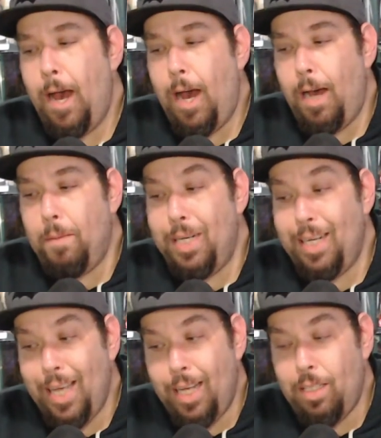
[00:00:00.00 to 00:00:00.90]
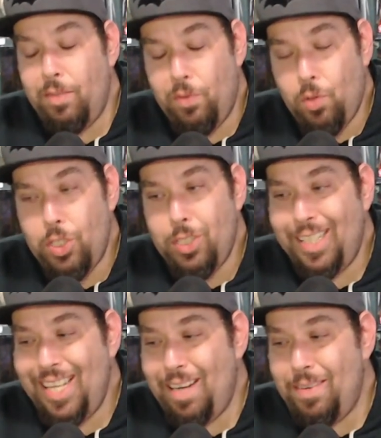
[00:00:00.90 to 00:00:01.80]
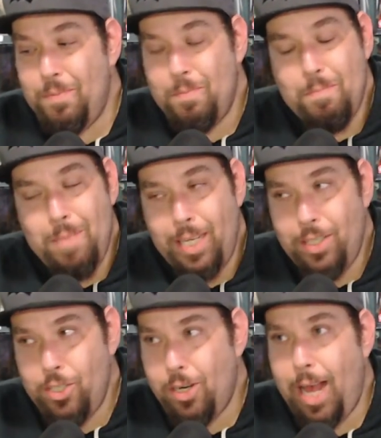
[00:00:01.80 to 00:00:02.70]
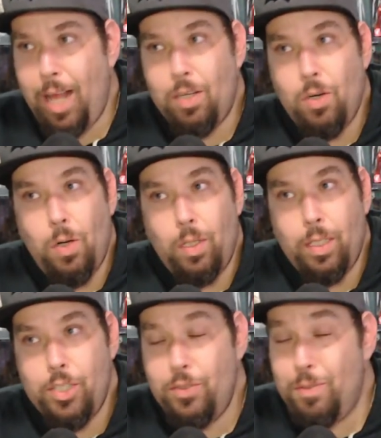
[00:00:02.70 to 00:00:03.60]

But again, unfortunately, he had major alcohol issues,